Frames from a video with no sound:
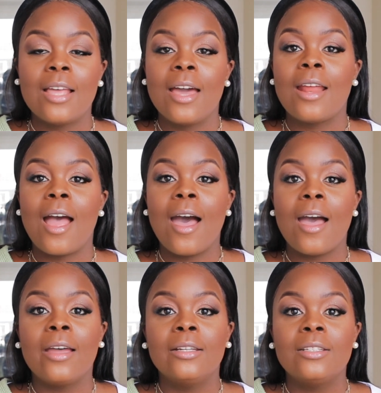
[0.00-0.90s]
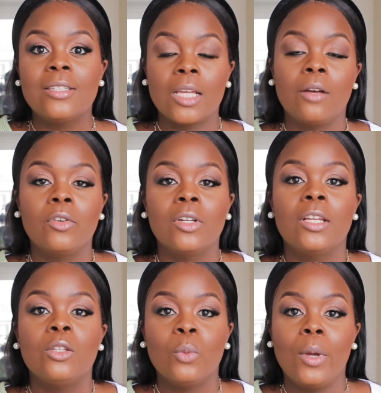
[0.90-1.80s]
that I discovered
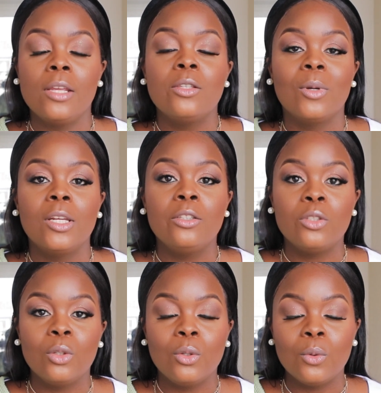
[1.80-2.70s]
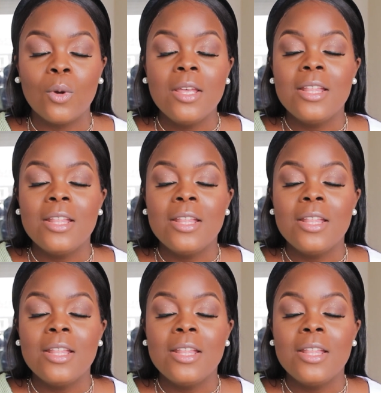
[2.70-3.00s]
in 2022